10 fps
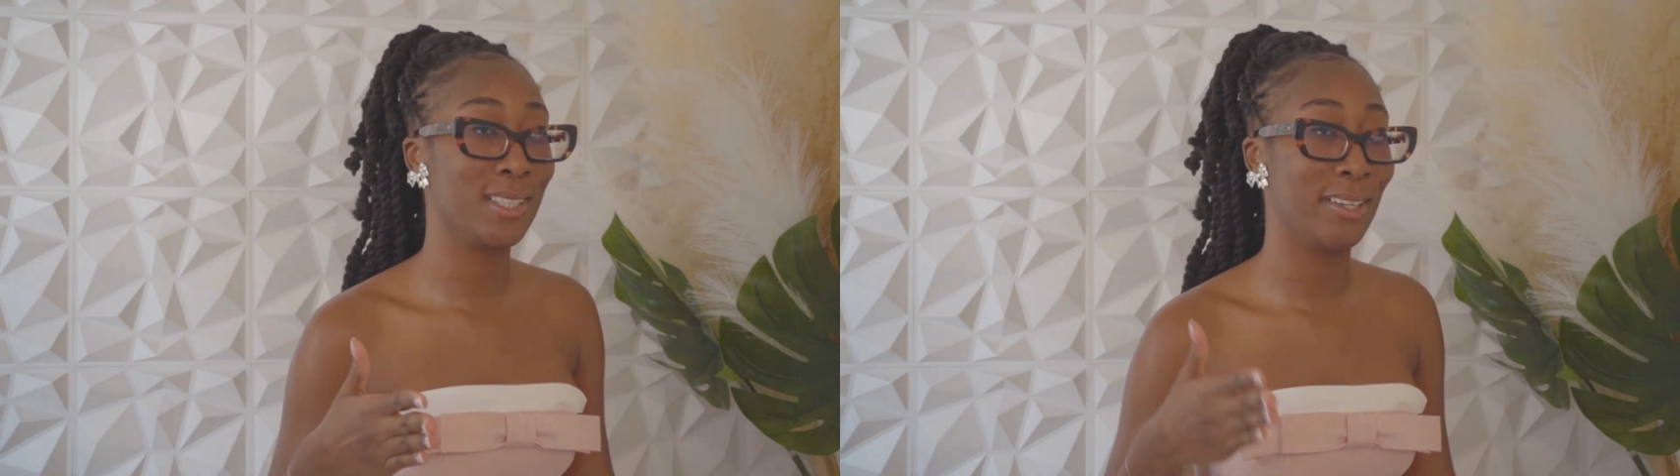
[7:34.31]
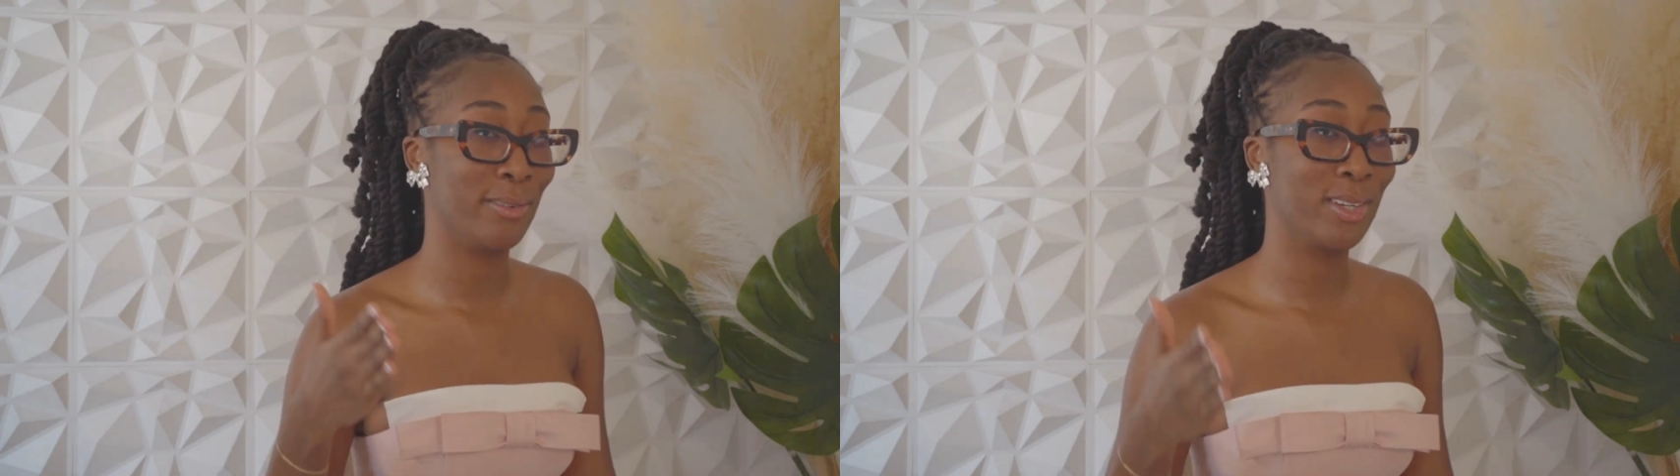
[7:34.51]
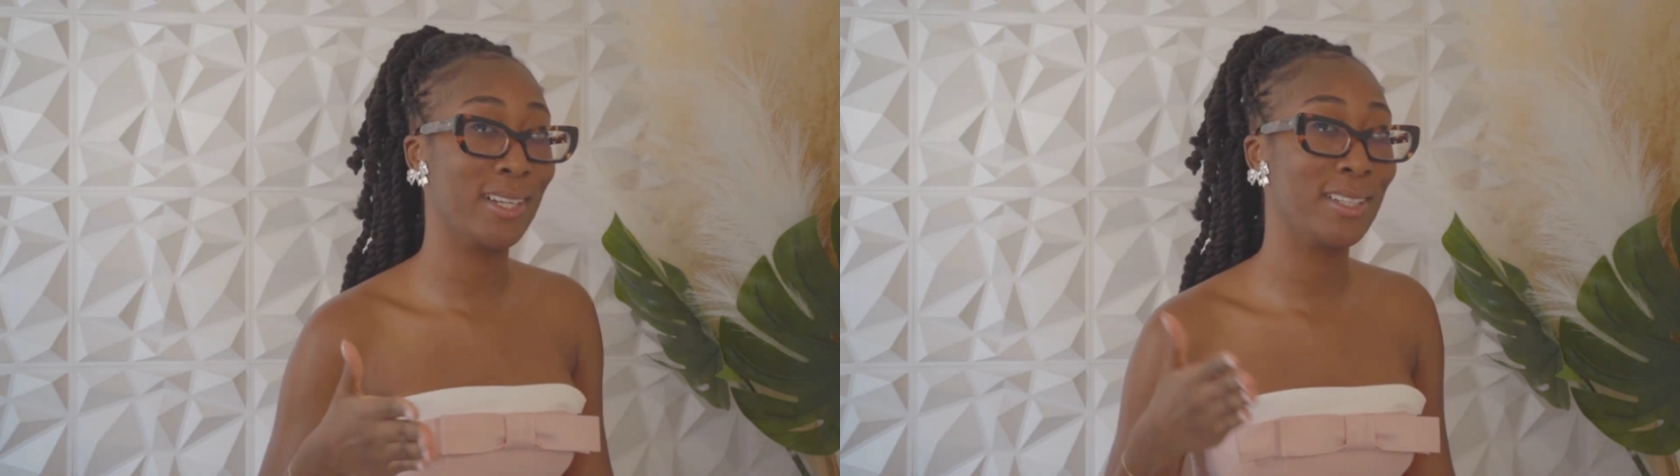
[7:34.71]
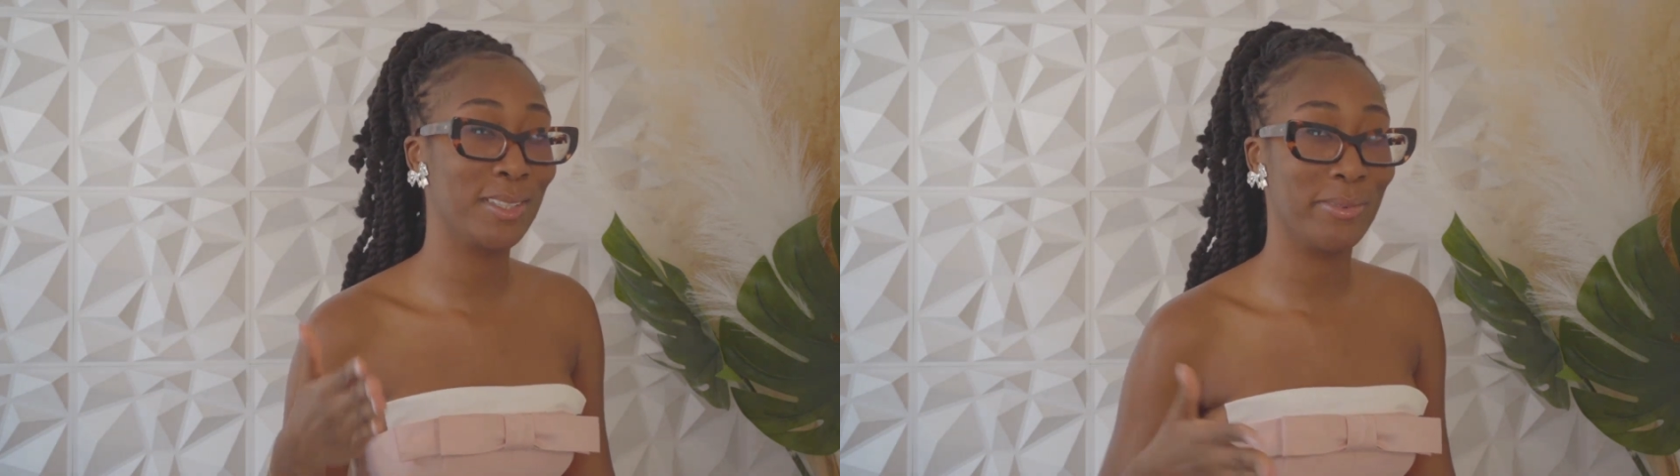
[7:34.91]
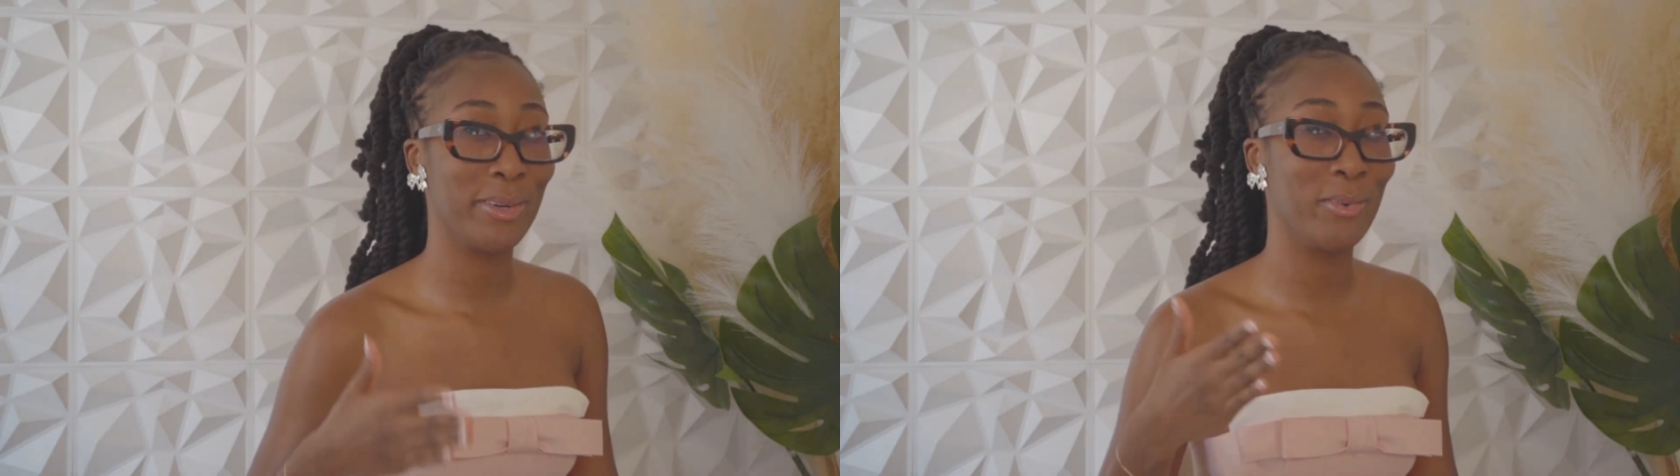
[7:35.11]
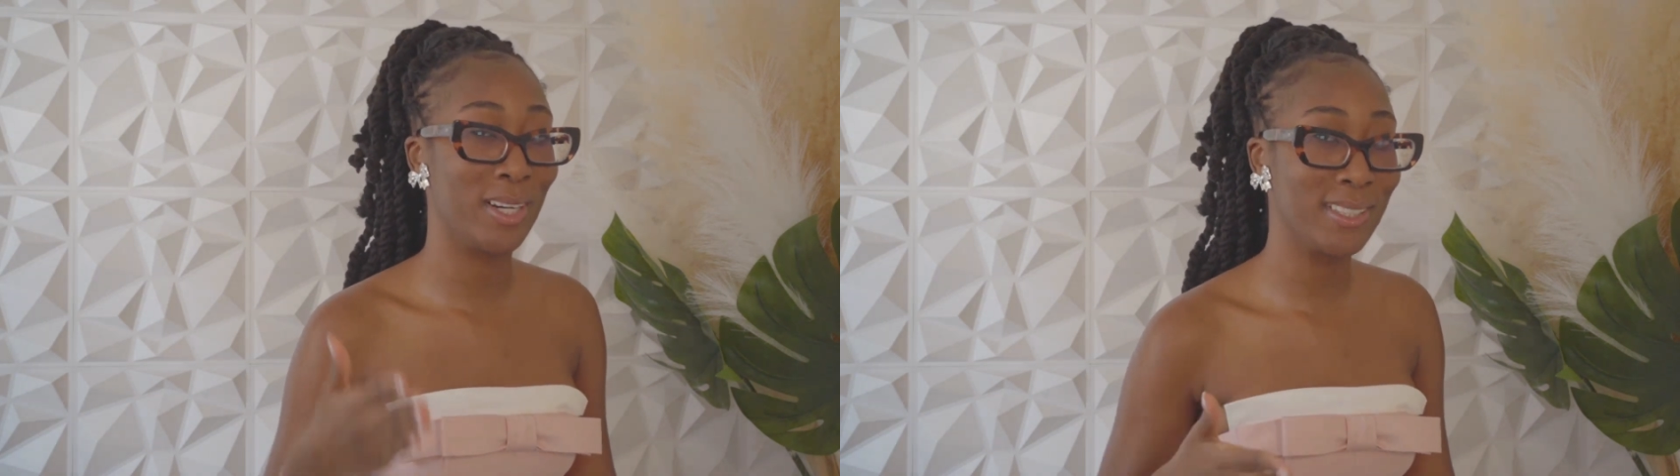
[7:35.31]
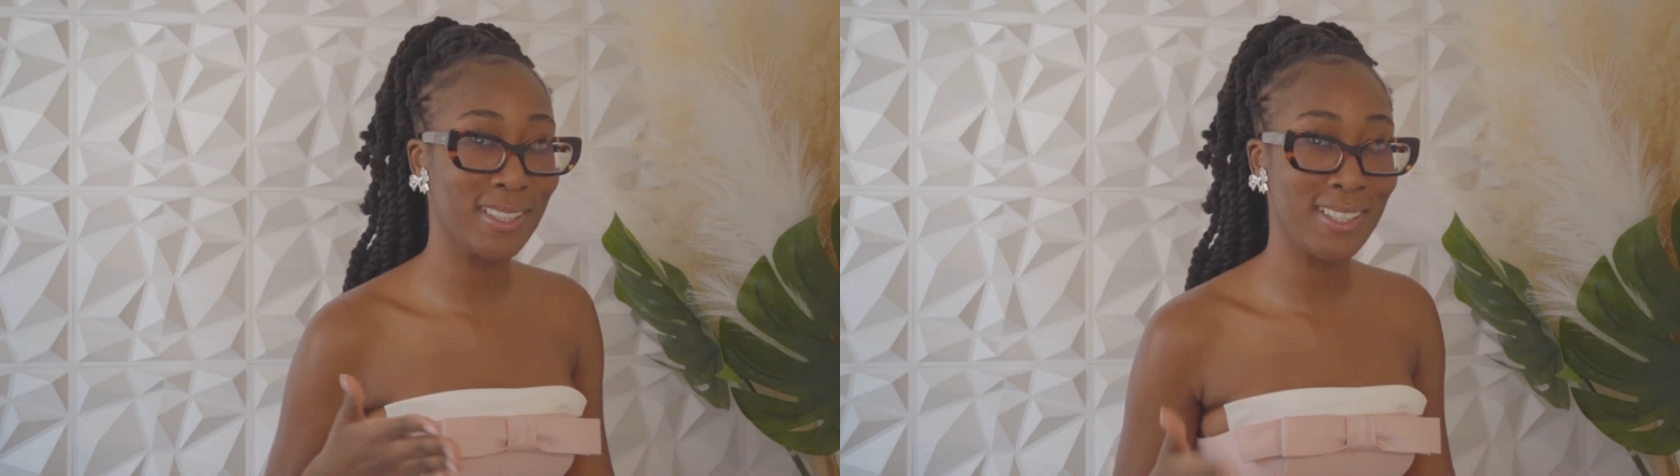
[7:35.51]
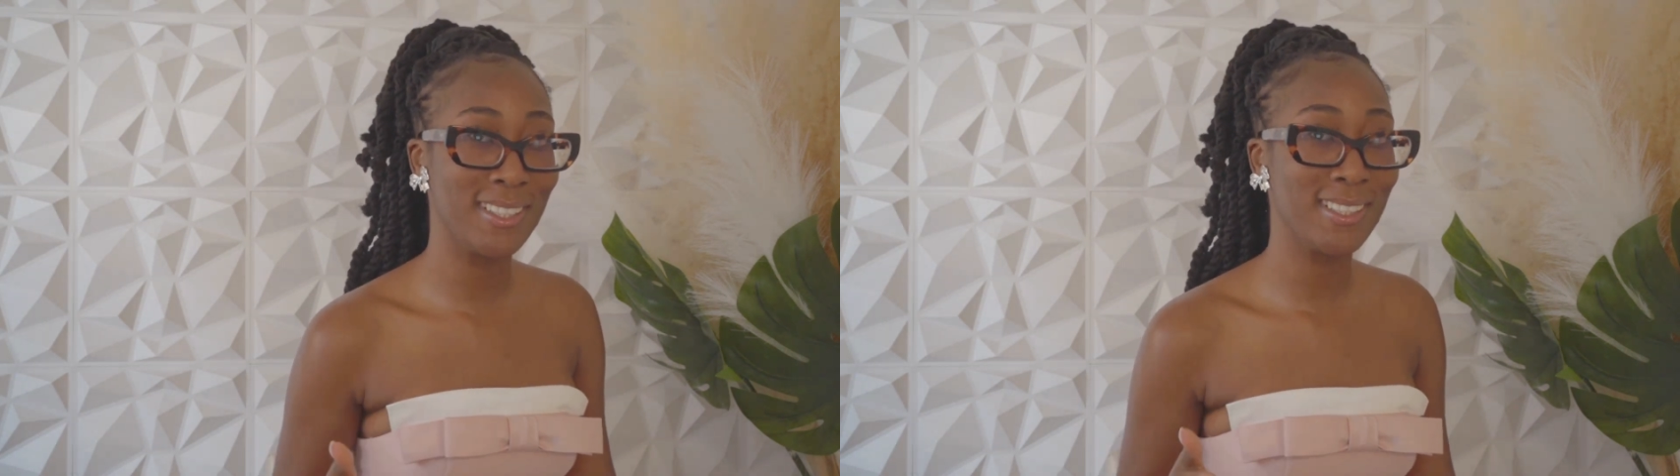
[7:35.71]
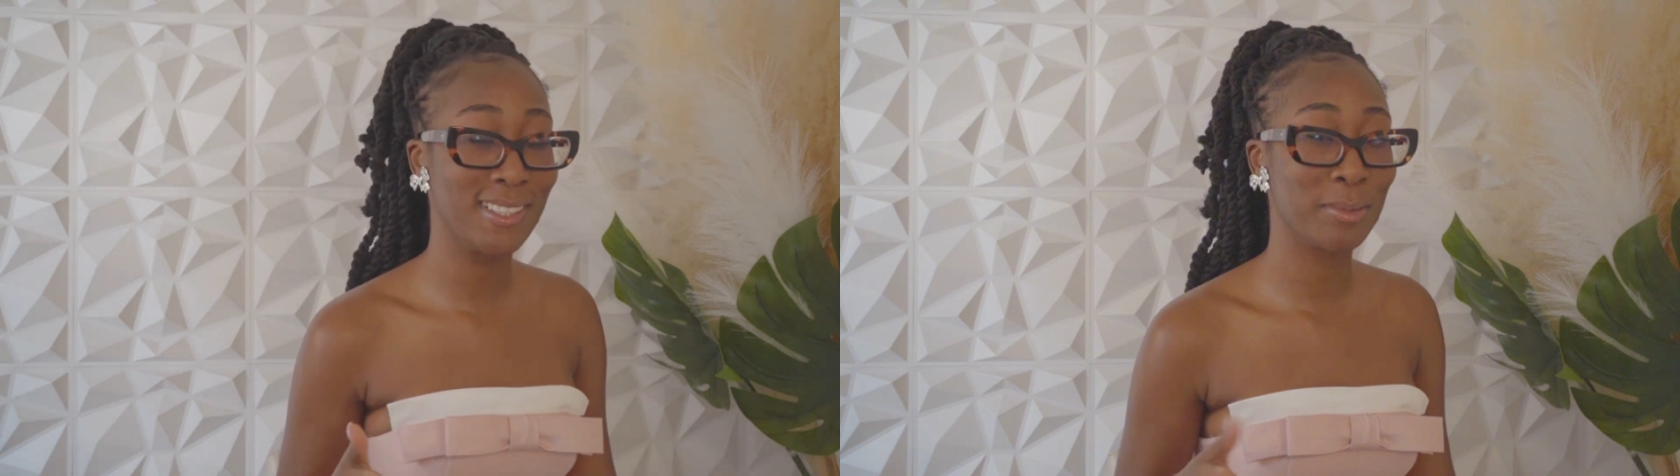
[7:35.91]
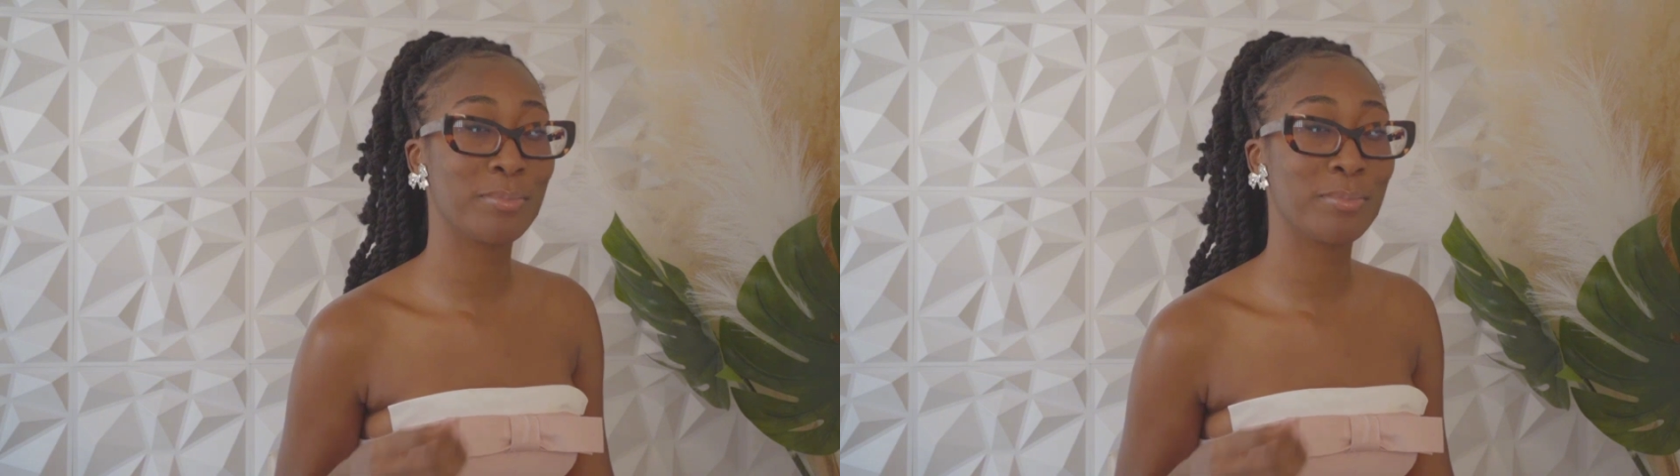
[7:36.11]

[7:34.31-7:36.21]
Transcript: if you're an introvert watching this,